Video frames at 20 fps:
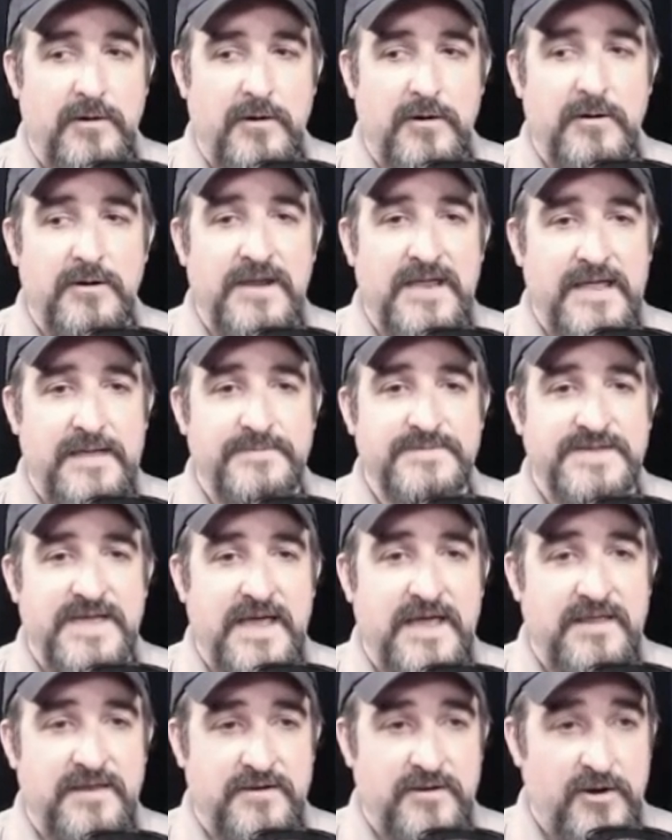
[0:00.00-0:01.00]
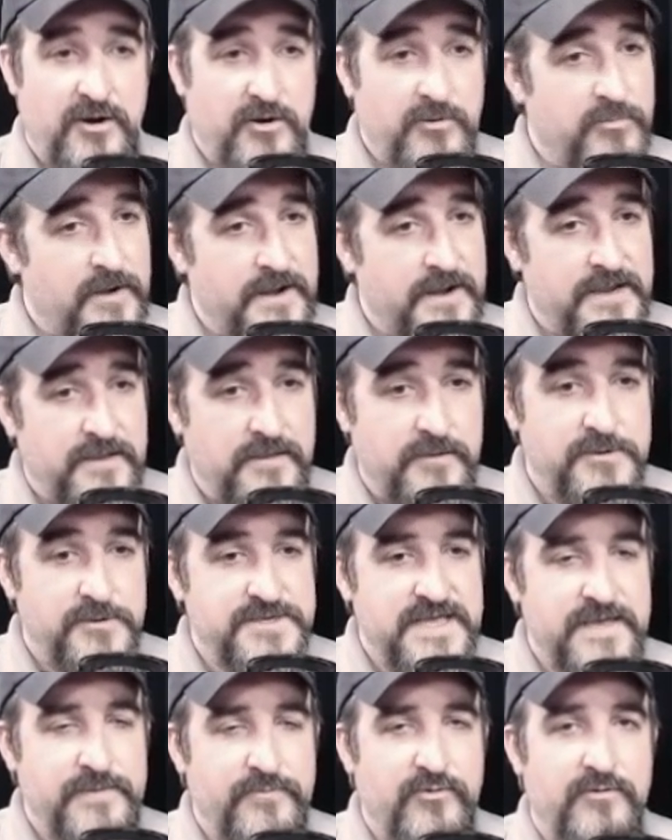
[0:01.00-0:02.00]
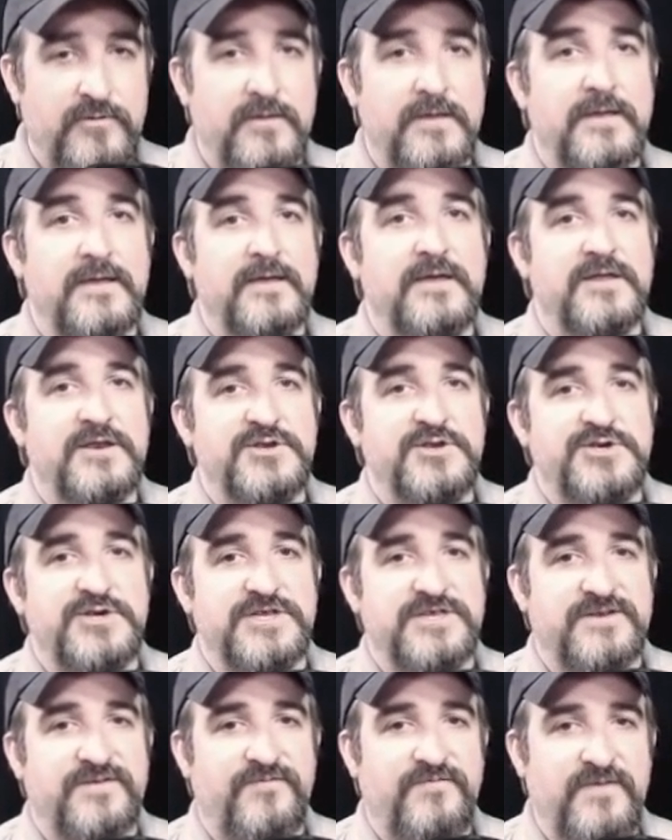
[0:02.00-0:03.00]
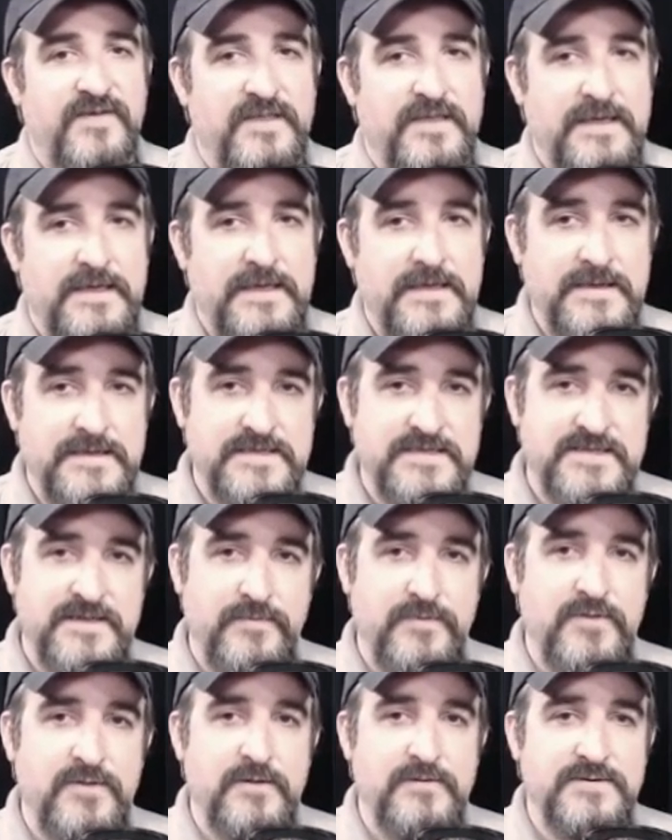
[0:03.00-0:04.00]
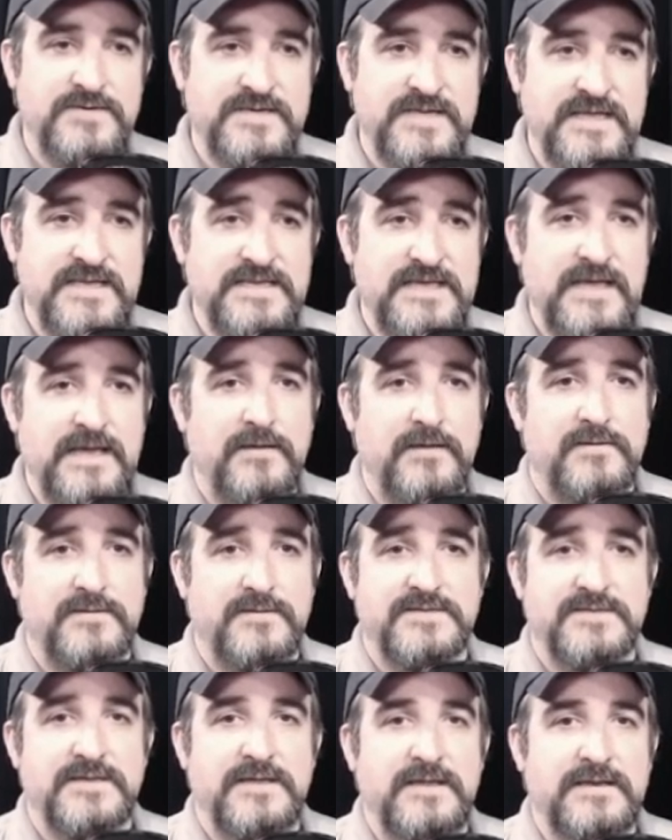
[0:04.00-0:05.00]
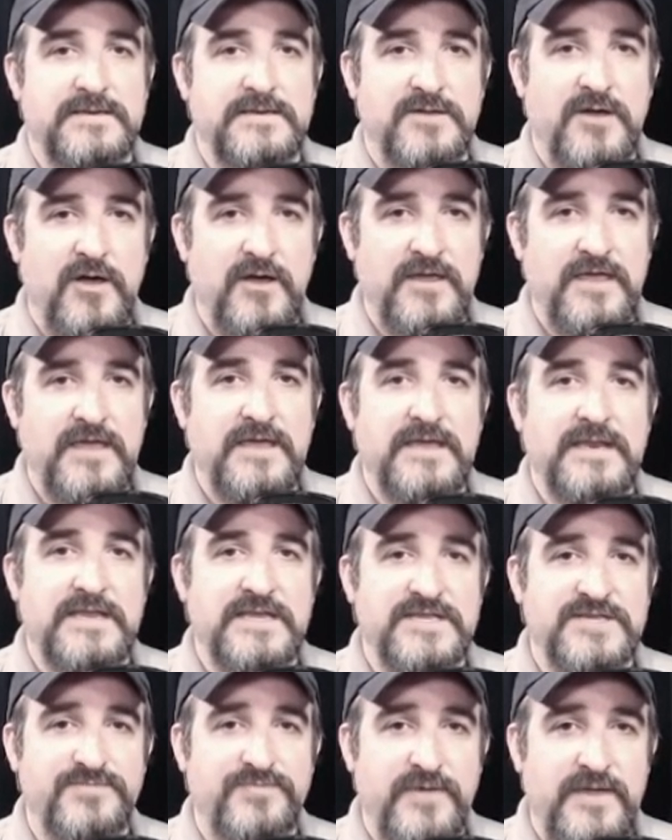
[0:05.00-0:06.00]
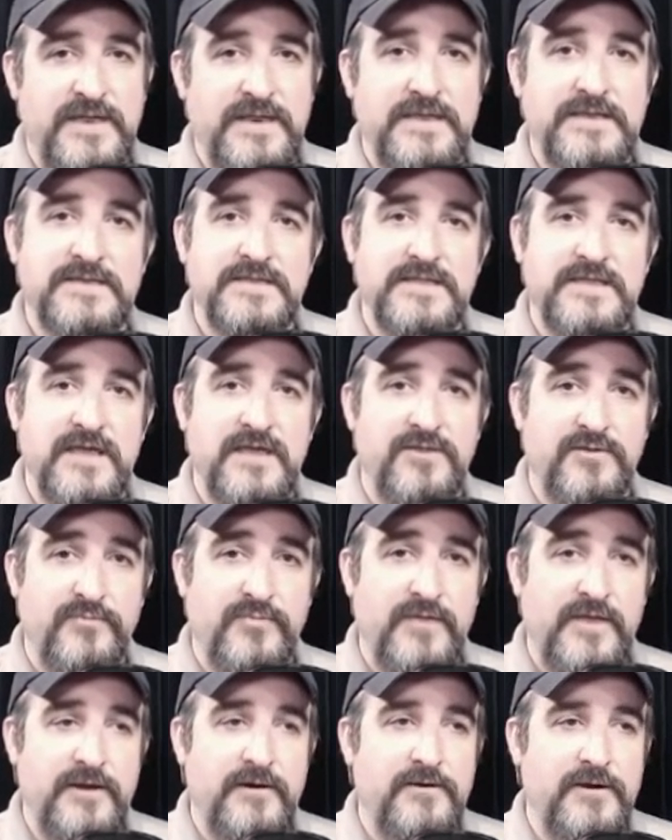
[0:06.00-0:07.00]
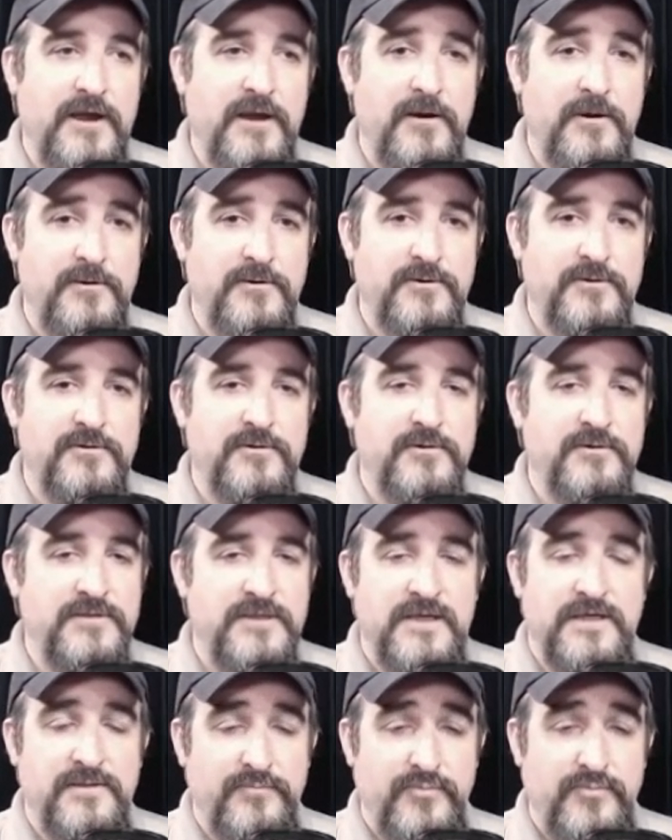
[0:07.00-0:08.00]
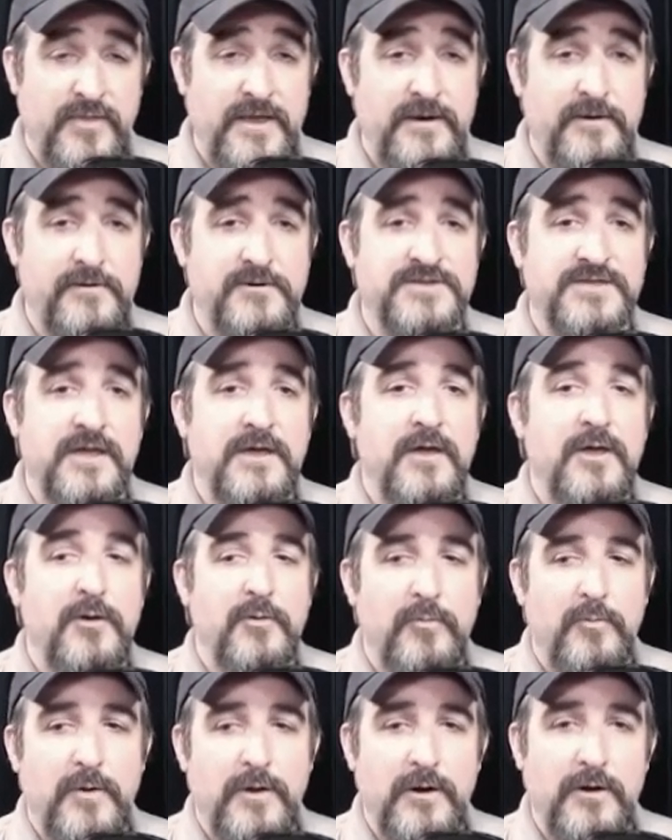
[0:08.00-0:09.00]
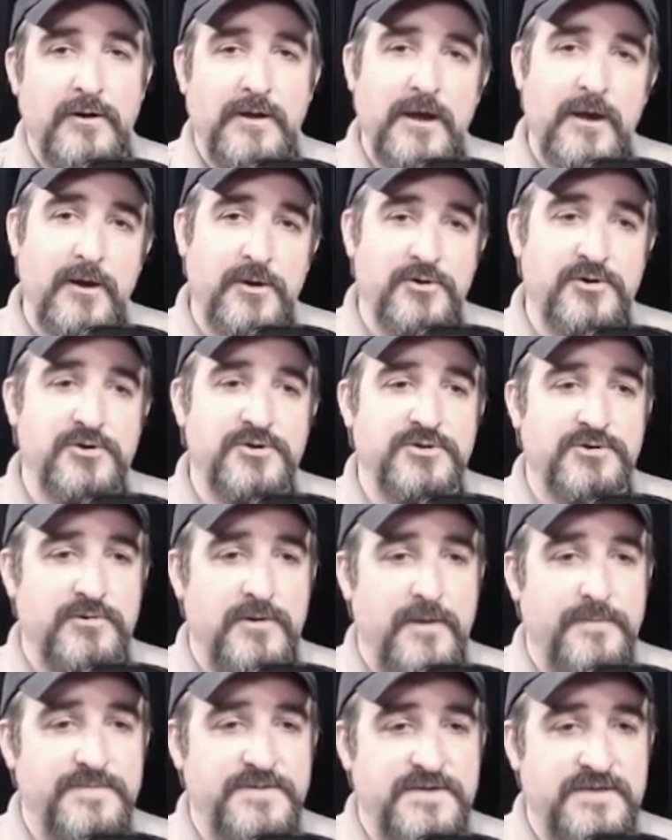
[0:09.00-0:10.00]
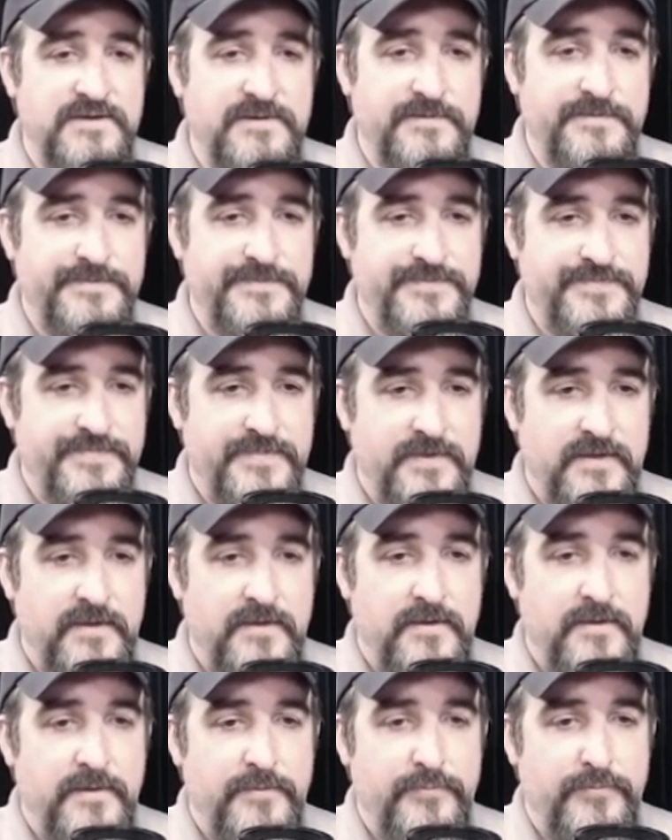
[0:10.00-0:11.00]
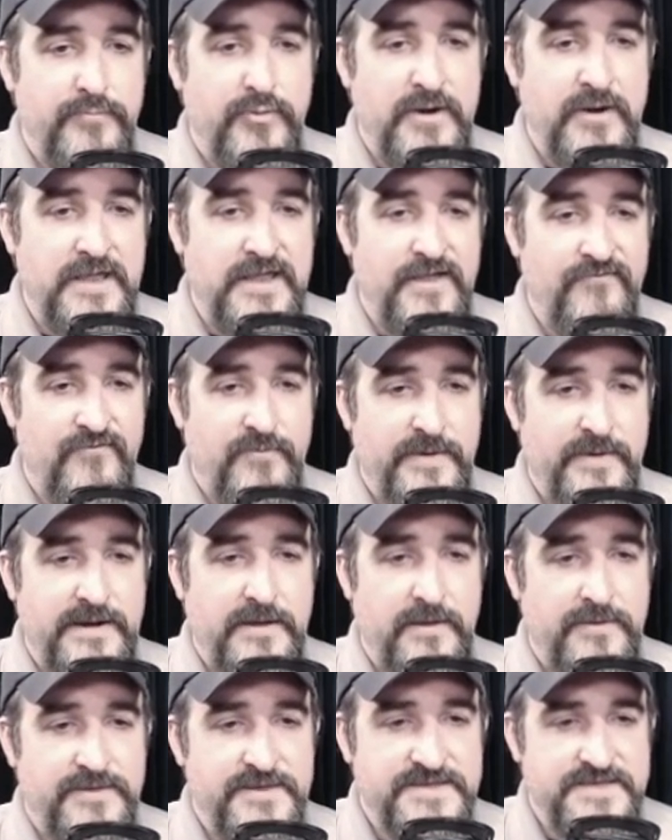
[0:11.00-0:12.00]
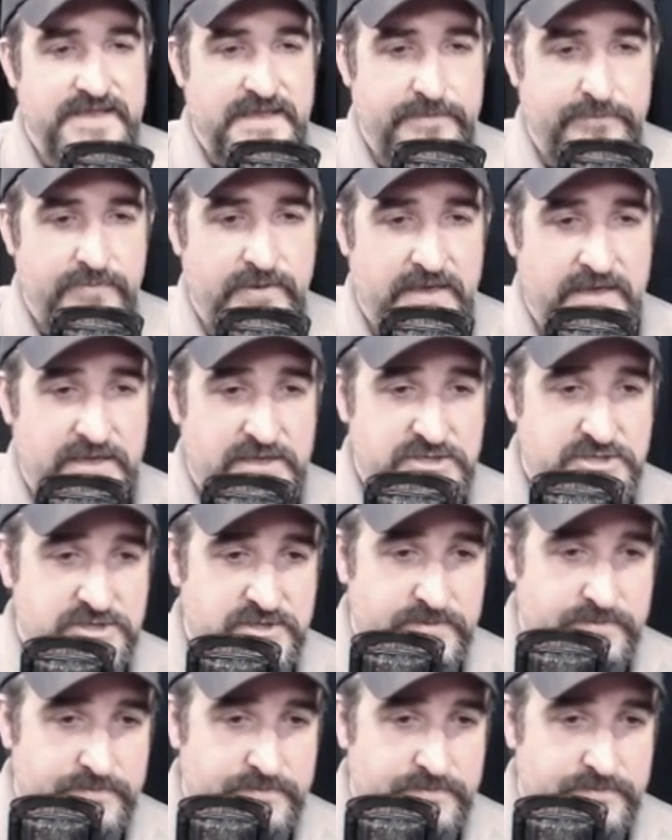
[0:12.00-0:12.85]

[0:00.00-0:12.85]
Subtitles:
games at our regular table, just filling in some of those details and talking and explaining to the other character or the other players what our characters are up to, putting everybody on the same page.